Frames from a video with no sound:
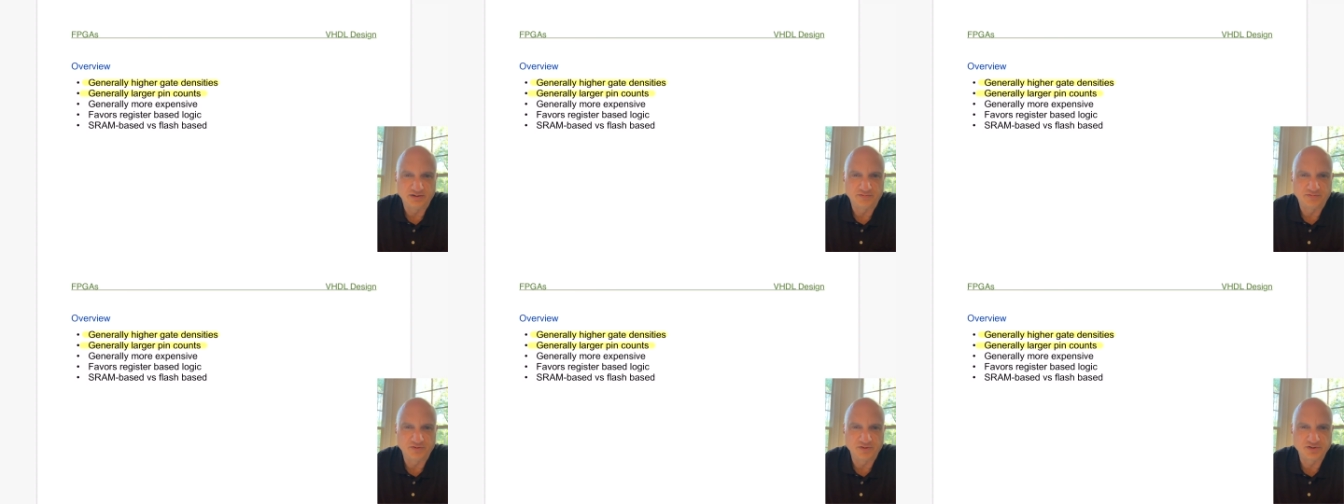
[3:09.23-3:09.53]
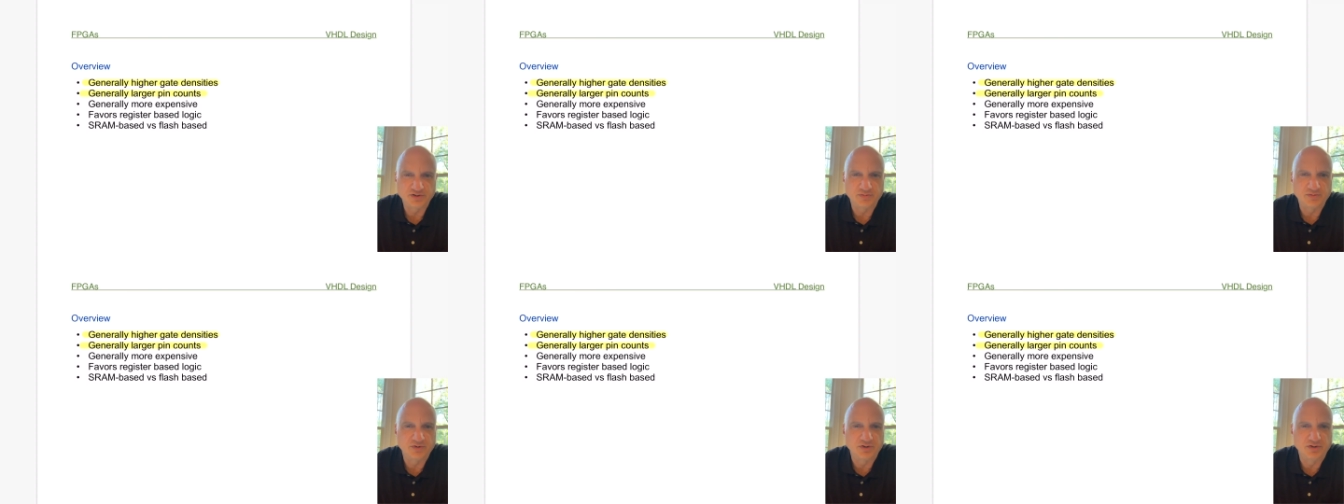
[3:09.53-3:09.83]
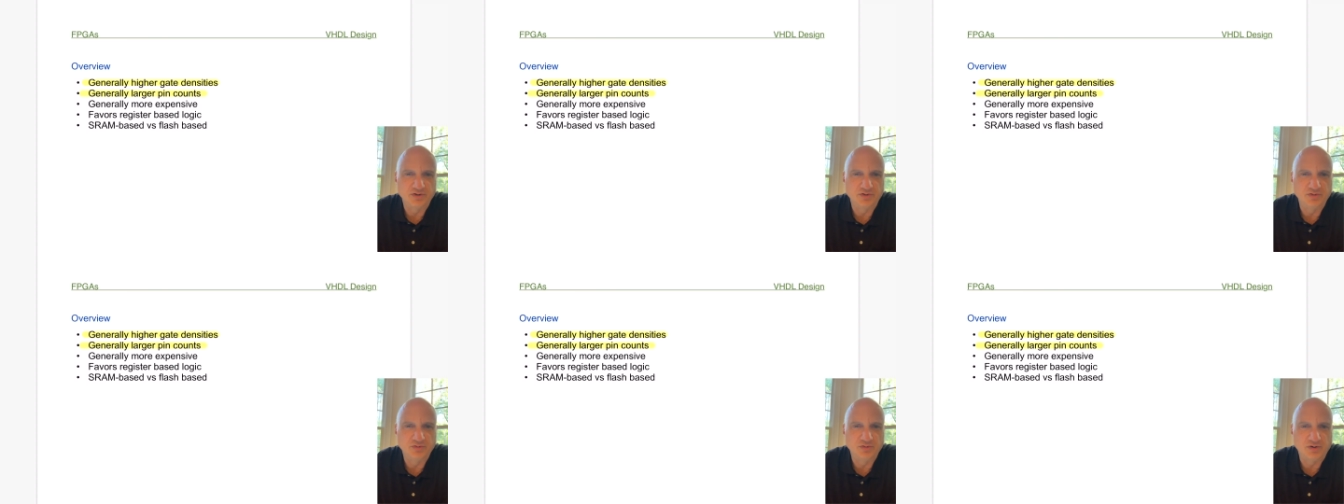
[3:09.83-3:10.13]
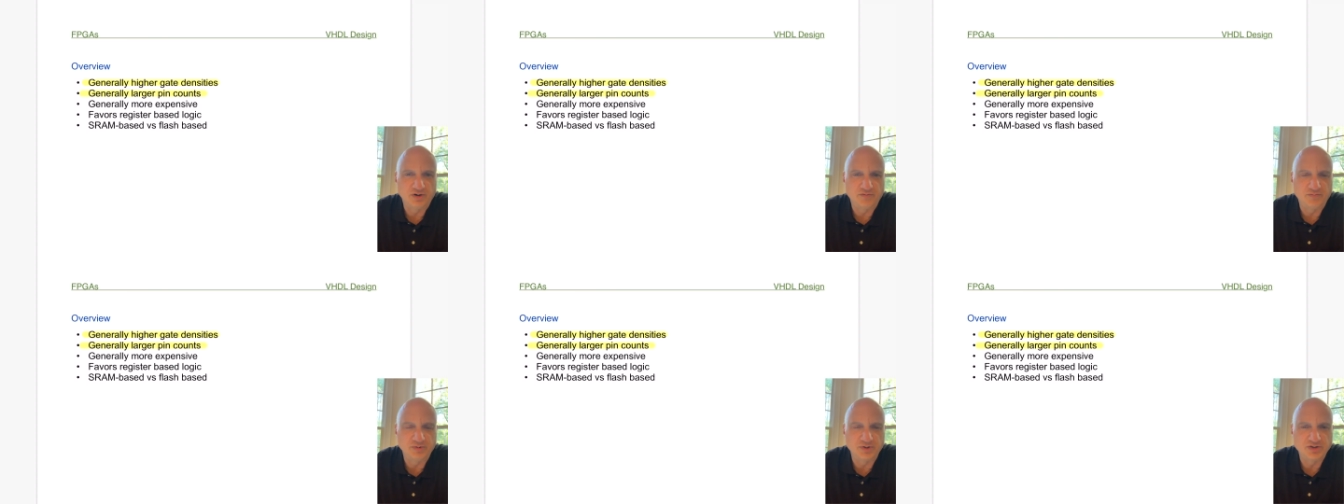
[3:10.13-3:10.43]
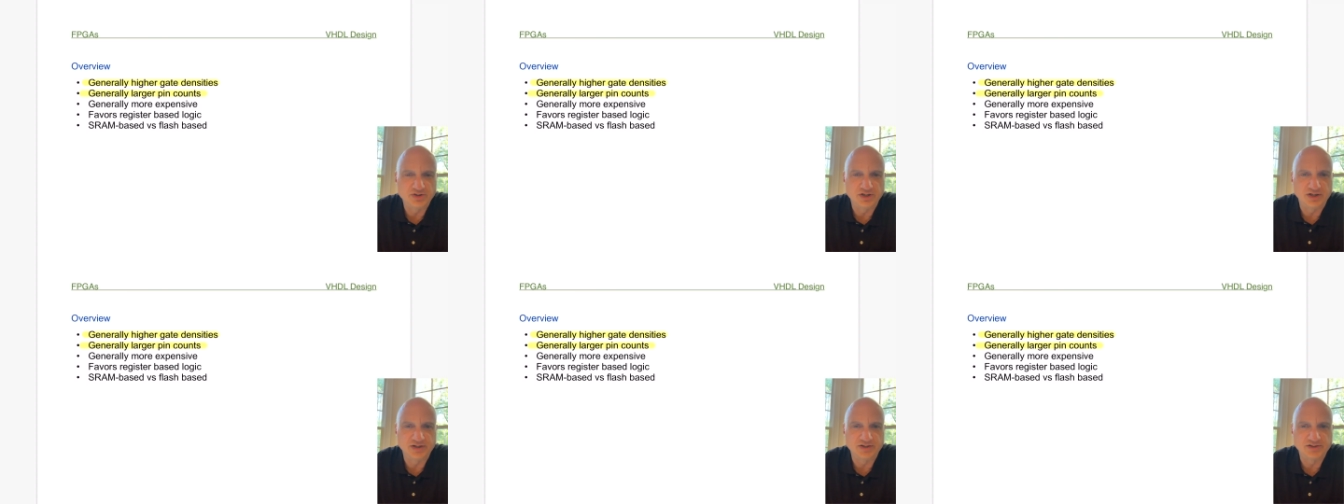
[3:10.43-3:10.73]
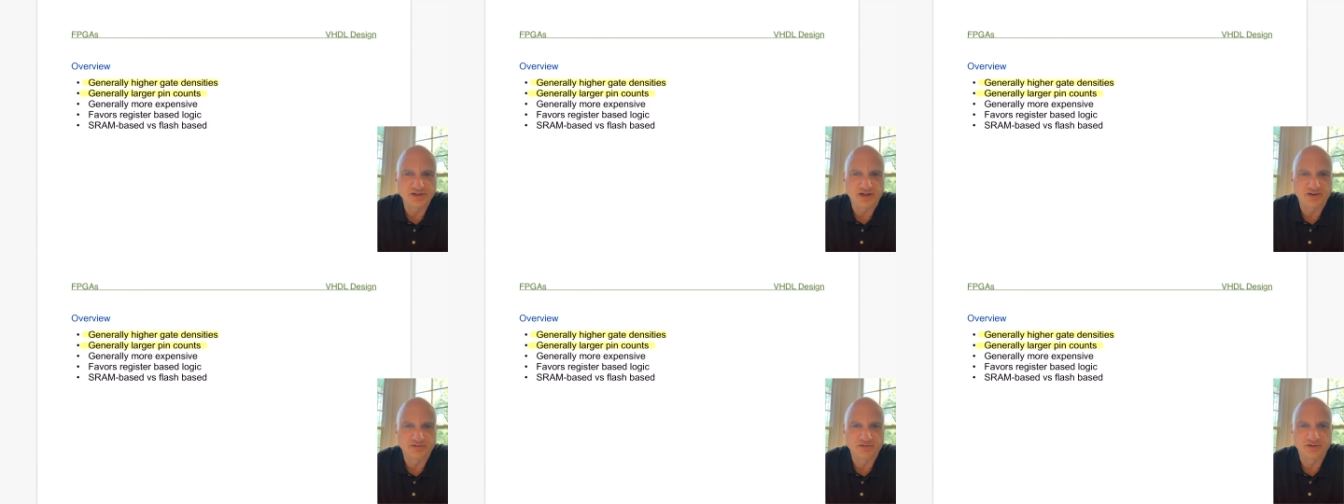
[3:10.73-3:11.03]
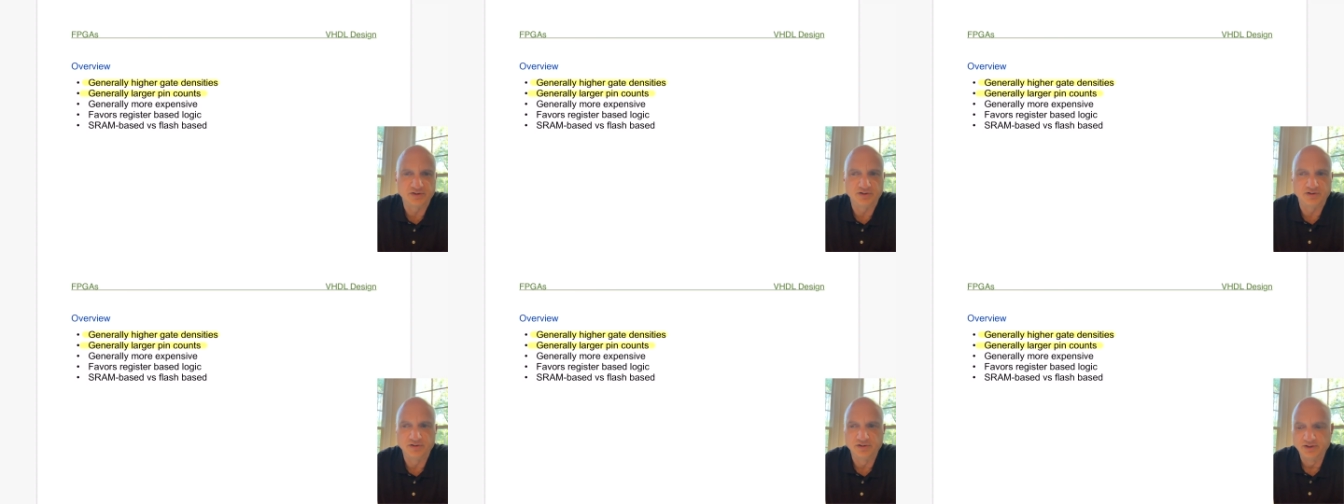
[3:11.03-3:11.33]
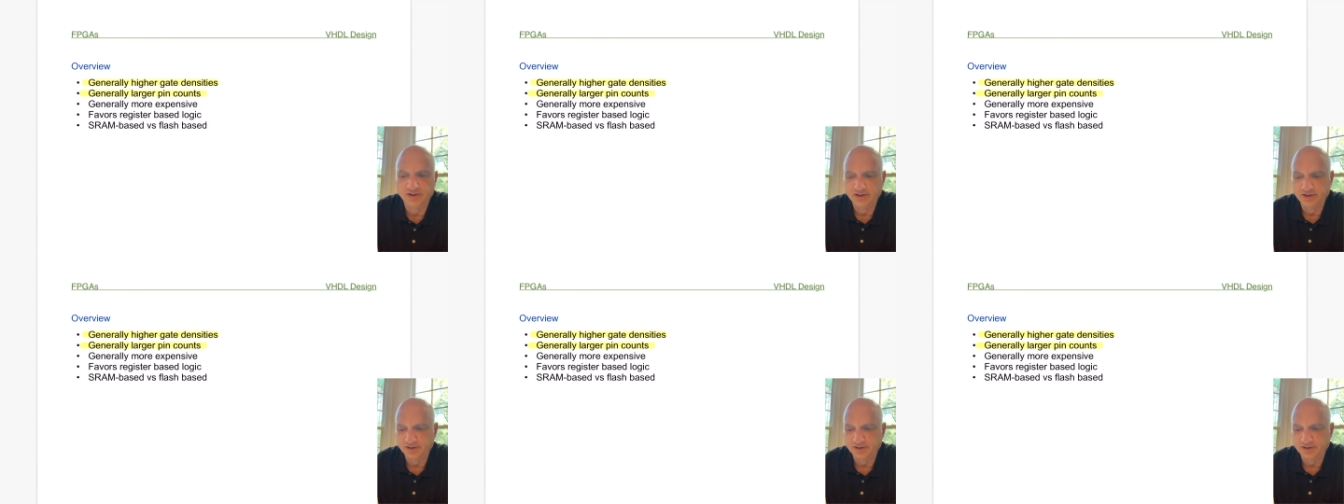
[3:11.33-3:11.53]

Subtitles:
for some of the newer FPGAs out there.